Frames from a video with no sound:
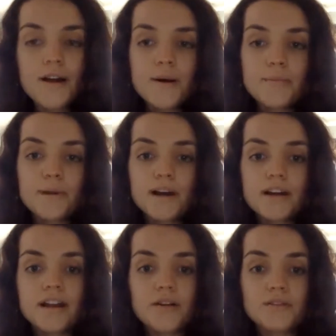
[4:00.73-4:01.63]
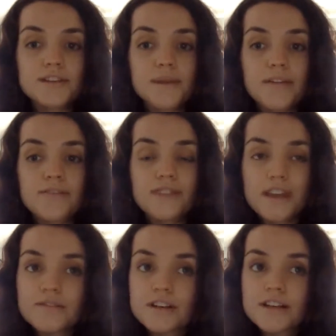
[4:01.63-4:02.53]
But I would say my
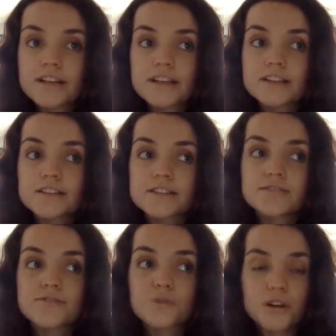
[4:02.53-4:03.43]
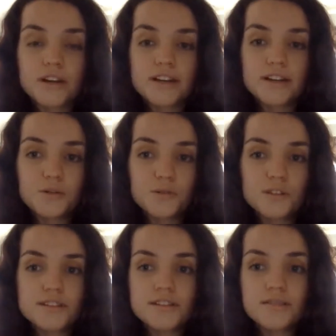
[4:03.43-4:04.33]
favorite is Fort Hill, which
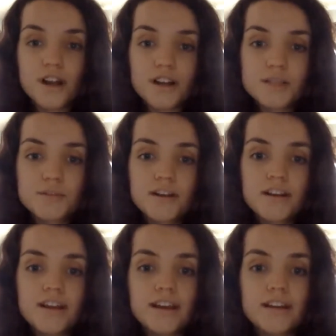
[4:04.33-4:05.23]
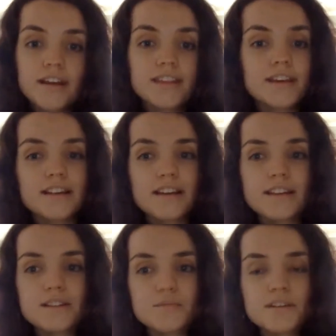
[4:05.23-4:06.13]
is in Roxbury. And I think I like
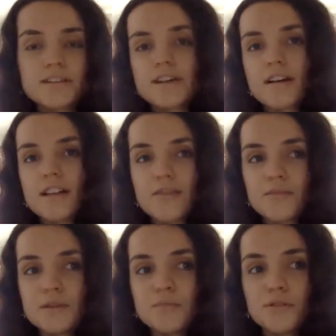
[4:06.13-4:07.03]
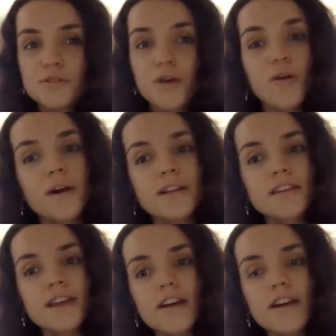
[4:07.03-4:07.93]
this because not a lot of people know about
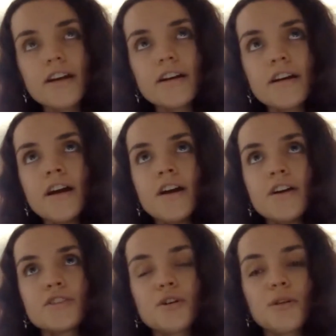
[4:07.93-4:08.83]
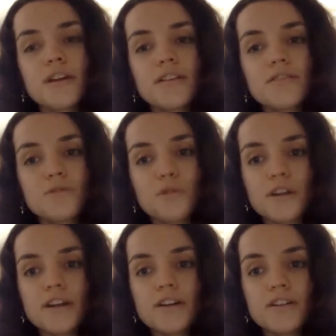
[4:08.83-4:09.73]
the area. So in Fort
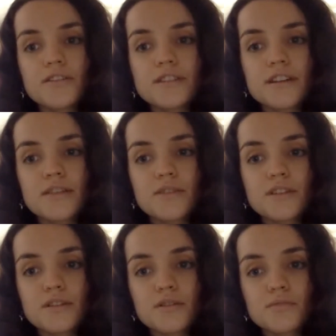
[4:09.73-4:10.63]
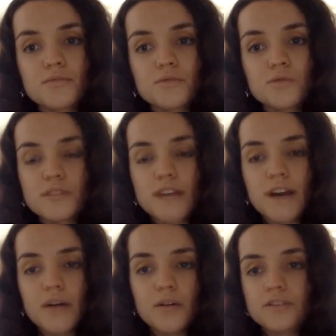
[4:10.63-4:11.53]
Hill, there's like a really cool
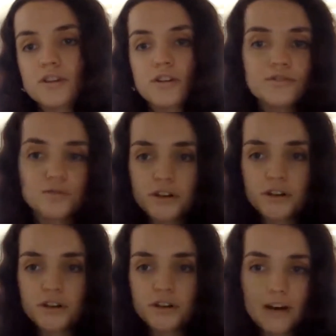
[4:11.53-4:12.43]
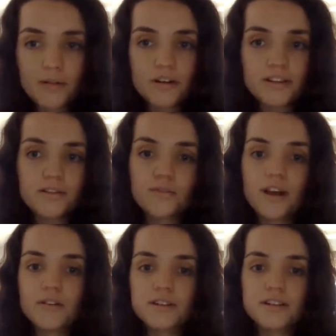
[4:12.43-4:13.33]
tower. It's called the Fort Hill Tower. And then
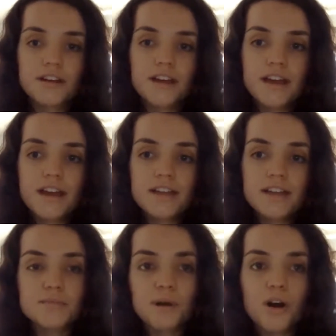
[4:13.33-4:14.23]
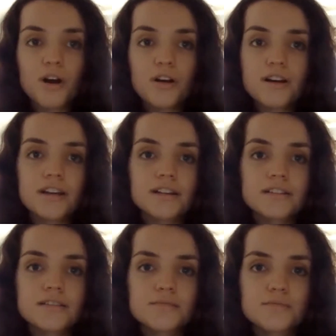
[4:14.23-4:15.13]
around it is a park, and
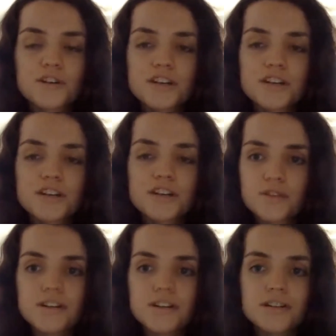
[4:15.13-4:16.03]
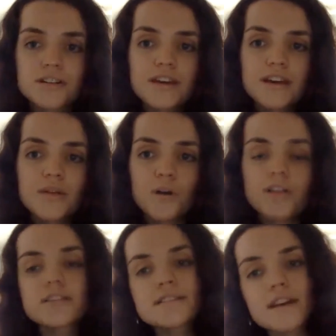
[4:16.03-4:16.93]
it's pretty chill. You can
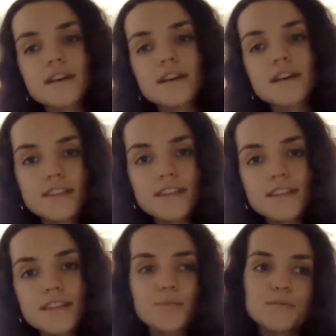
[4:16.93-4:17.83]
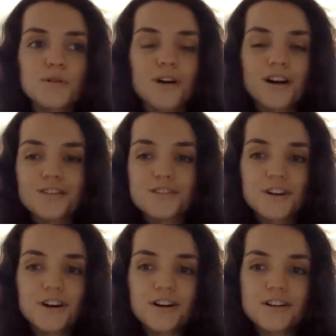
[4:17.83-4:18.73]
watch the sunset there. People walk their
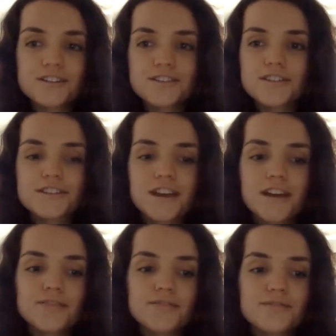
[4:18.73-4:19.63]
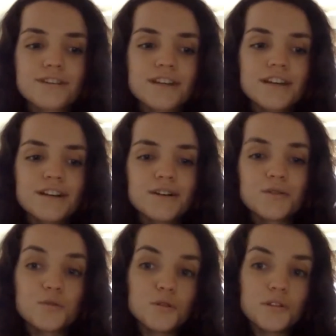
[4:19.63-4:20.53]
dogs. It's just kind of
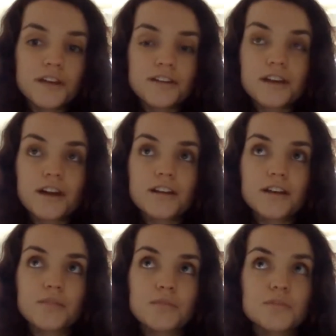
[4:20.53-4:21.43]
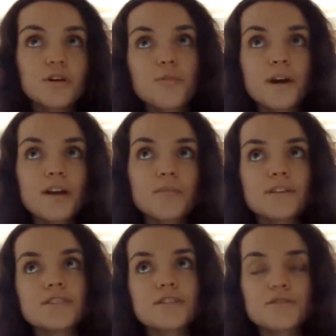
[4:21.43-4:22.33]
cool that not a lot of people know about it, but
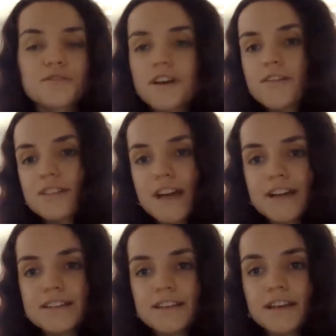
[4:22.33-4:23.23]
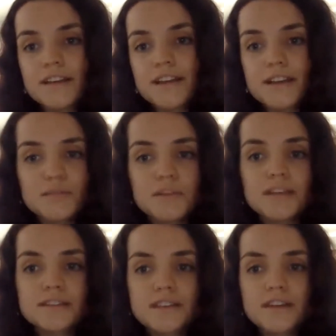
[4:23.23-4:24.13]
it's also a very relaxing and nice
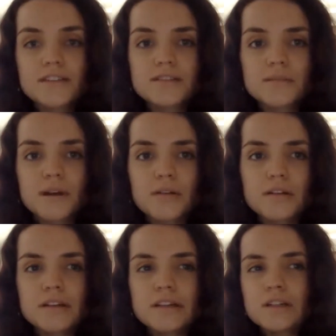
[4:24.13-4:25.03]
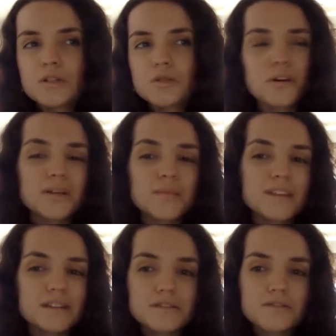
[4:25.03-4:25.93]
place. That's about 20
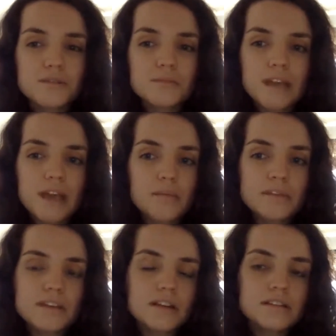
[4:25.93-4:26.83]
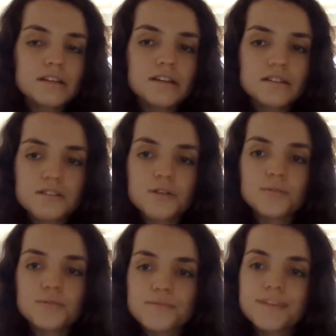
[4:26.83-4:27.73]
minutes from campus, I'd say. So
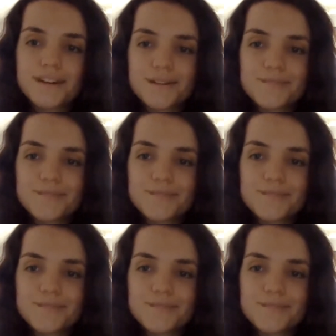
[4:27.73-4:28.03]
yeah.